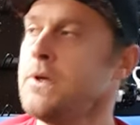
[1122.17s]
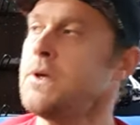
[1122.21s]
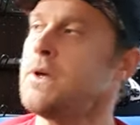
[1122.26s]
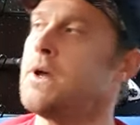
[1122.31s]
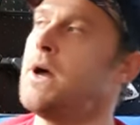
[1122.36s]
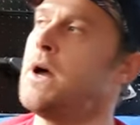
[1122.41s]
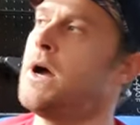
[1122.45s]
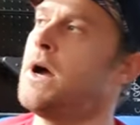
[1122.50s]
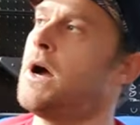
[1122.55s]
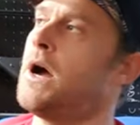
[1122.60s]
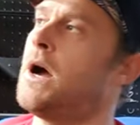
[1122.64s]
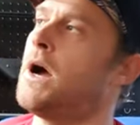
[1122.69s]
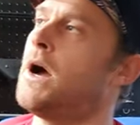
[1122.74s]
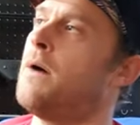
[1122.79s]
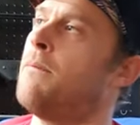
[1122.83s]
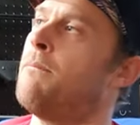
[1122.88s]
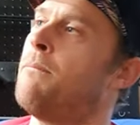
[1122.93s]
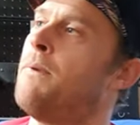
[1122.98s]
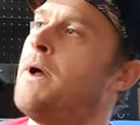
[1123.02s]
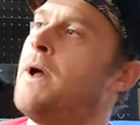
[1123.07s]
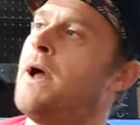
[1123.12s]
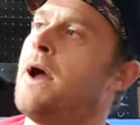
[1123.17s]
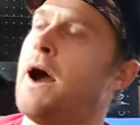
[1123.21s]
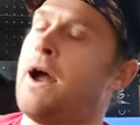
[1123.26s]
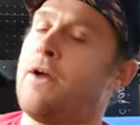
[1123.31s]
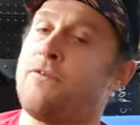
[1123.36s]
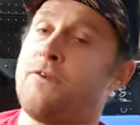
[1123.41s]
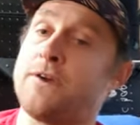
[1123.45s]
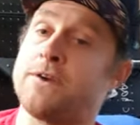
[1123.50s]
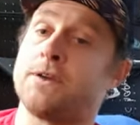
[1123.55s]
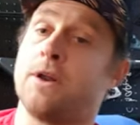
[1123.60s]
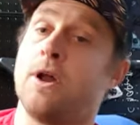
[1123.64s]
I
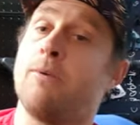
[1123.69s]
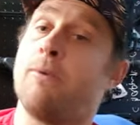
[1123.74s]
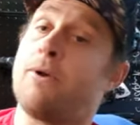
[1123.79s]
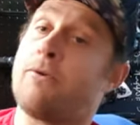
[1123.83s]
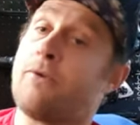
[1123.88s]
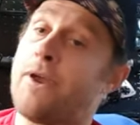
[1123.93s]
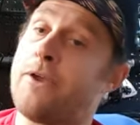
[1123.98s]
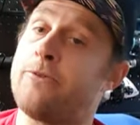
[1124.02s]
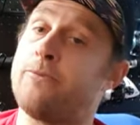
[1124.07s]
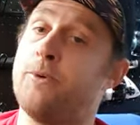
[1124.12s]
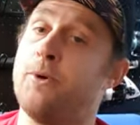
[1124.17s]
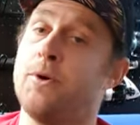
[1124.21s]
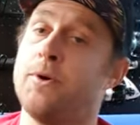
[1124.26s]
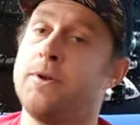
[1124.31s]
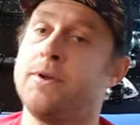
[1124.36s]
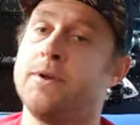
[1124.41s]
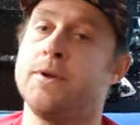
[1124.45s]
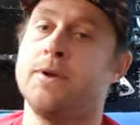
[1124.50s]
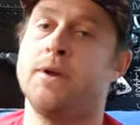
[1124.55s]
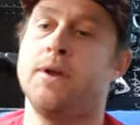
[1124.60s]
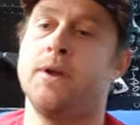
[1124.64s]
fish a lot on my race board,